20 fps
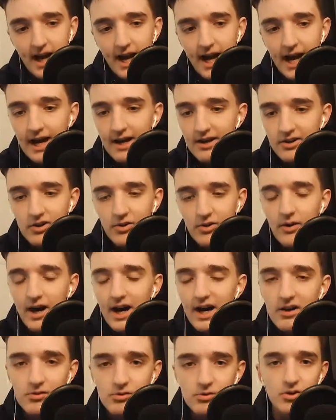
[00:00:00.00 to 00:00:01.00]

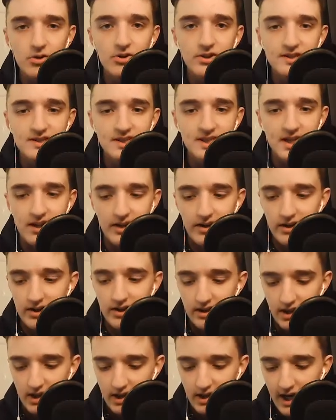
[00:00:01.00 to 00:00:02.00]
how good is it,
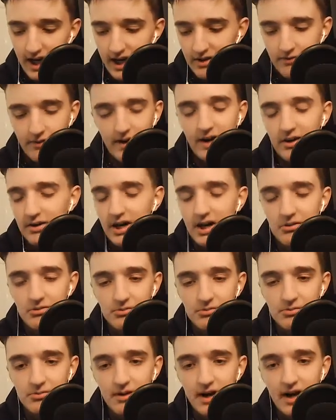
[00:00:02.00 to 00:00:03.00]
and kind of
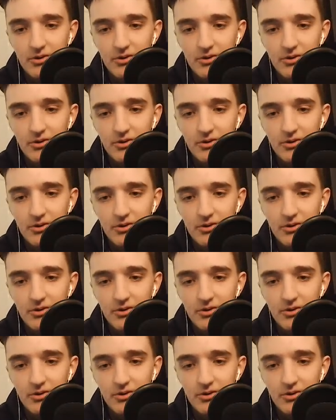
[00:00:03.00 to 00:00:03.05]
how